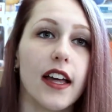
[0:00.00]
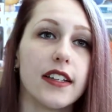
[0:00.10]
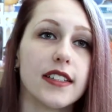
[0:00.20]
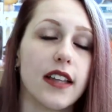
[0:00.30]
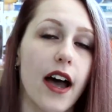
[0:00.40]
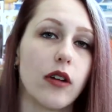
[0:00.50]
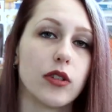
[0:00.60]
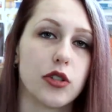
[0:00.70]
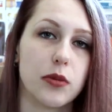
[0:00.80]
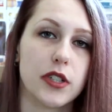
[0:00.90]
is allowed
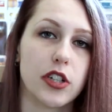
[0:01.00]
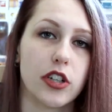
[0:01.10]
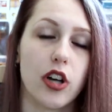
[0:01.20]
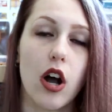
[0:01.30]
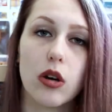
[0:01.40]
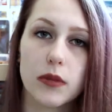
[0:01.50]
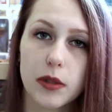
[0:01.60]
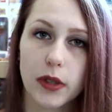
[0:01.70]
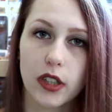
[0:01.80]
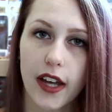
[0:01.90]
to return home to
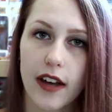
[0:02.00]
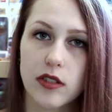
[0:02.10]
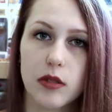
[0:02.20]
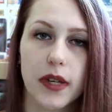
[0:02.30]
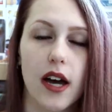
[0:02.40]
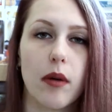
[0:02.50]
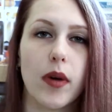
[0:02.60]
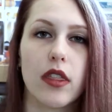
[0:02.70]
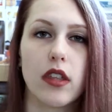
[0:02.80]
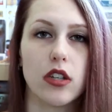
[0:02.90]
Burley House to become
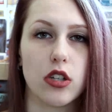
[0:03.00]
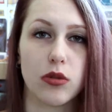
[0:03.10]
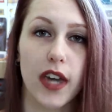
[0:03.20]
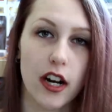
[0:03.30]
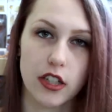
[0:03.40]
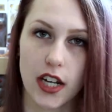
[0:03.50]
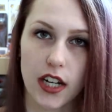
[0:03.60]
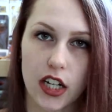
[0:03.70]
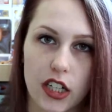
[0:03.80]
the new caretaker.